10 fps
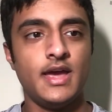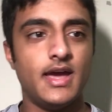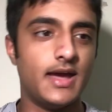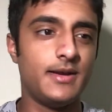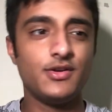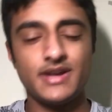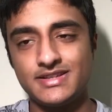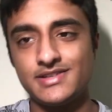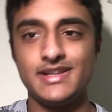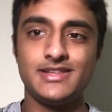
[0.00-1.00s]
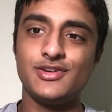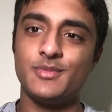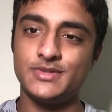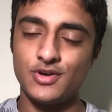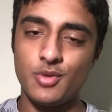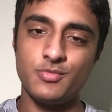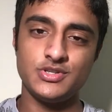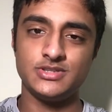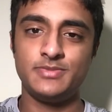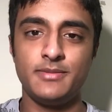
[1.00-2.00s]
Not necessarily to up top,
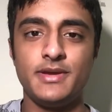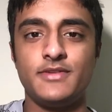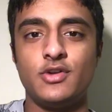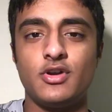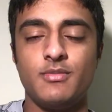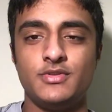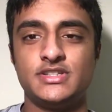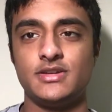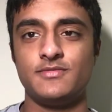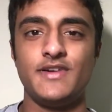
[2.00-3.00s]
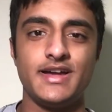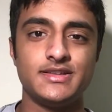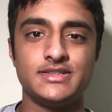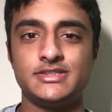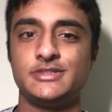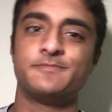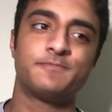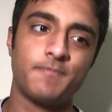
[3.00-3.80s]
which has been a bit of a gripe for some fans.